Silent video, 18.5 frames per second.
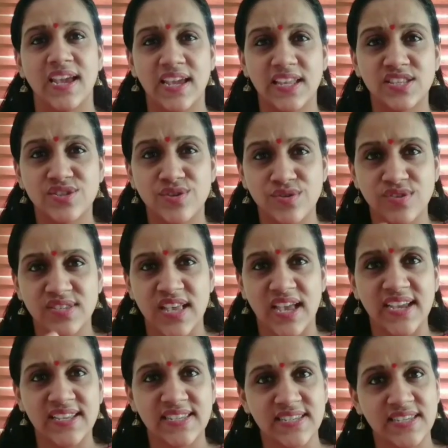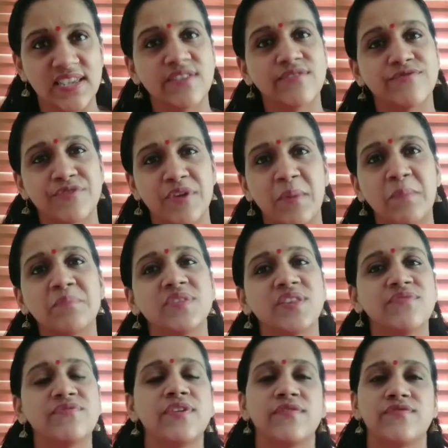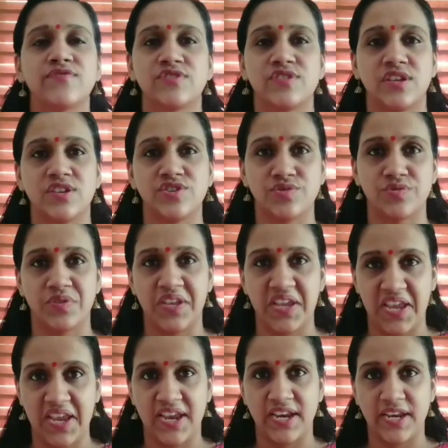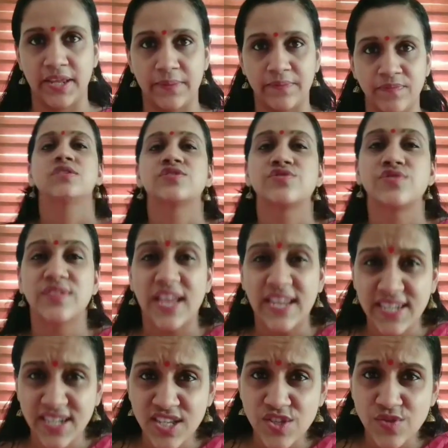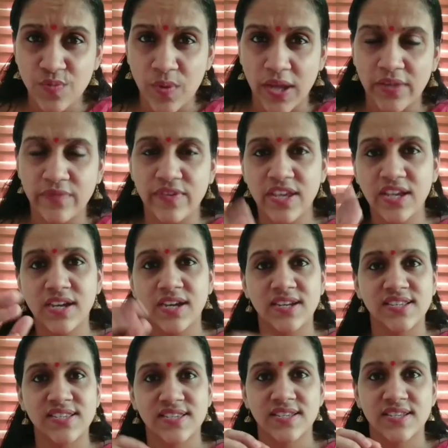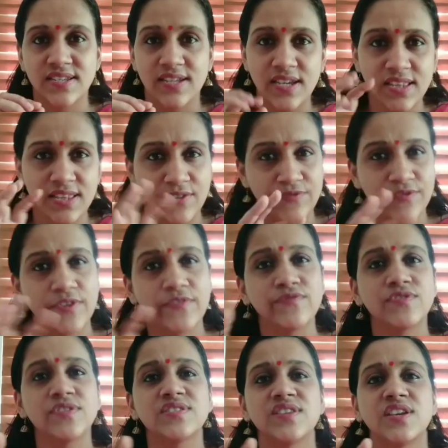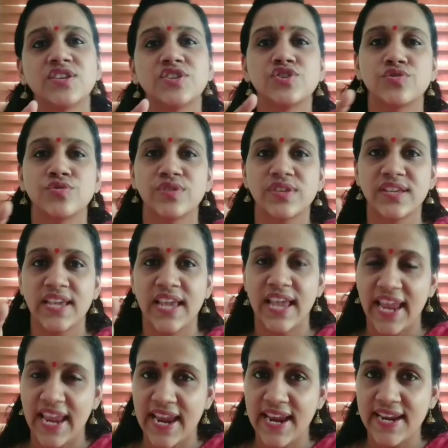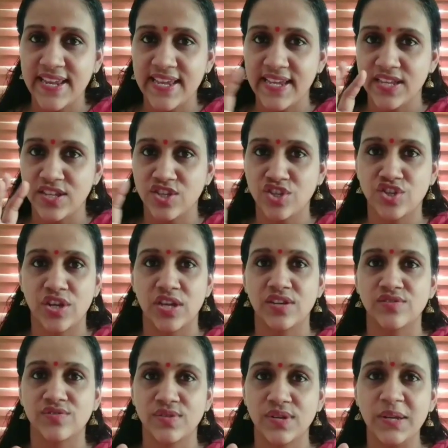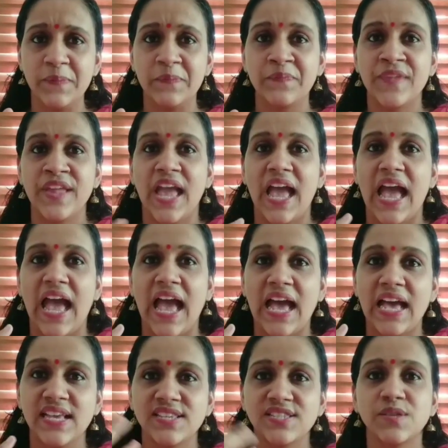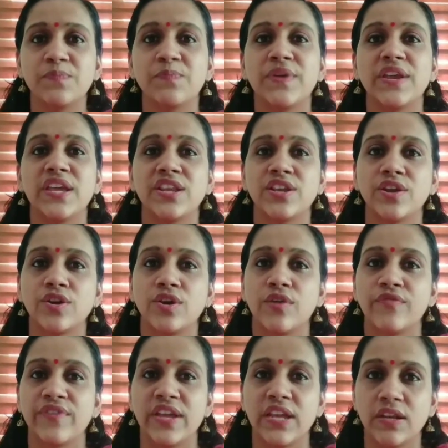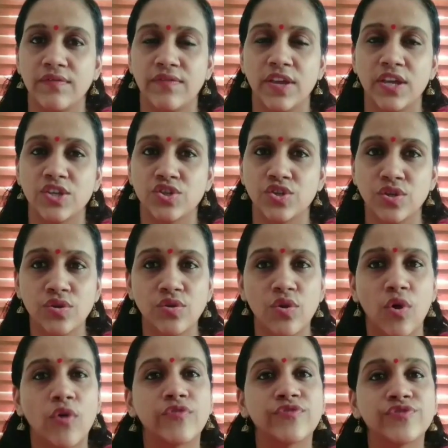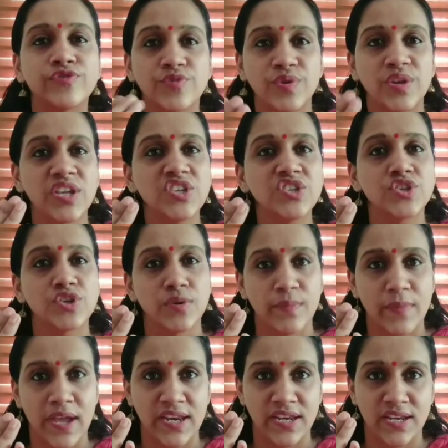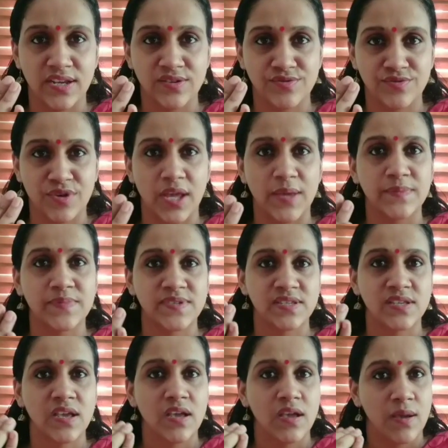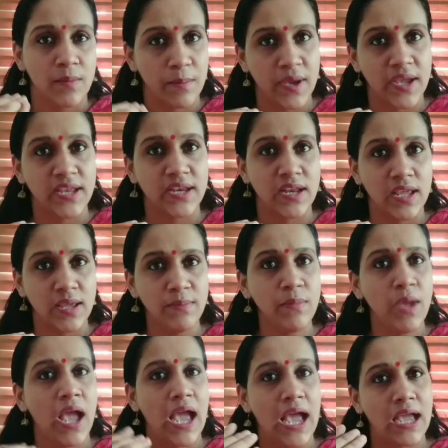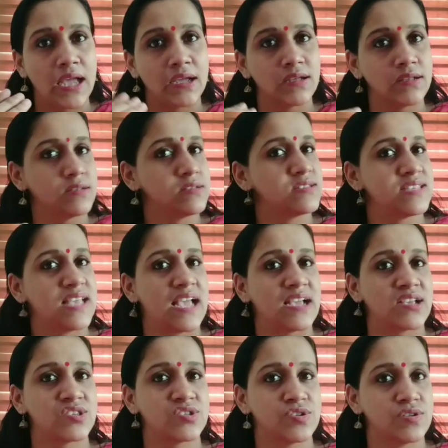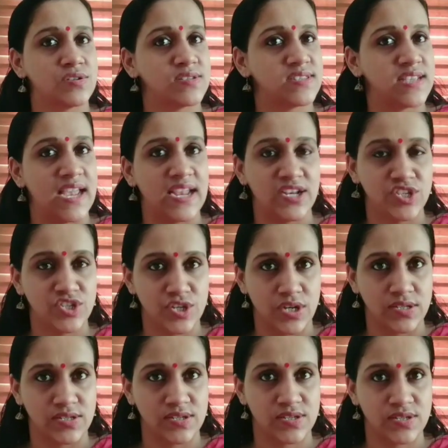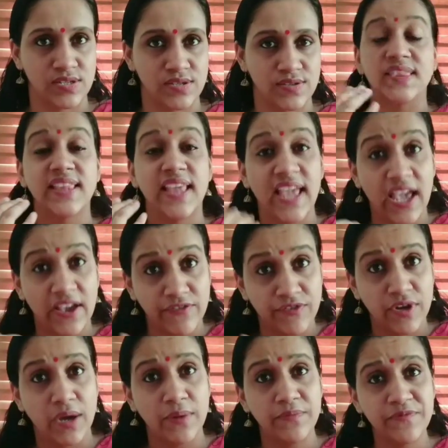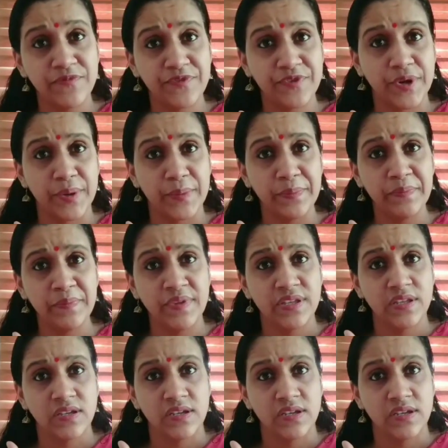its society from the 5th century AD. So that is why we consider the 5th century AD in general as the period of invasion of 3 Germanic tribes by name Angles, Saxons and Jutes. They have come from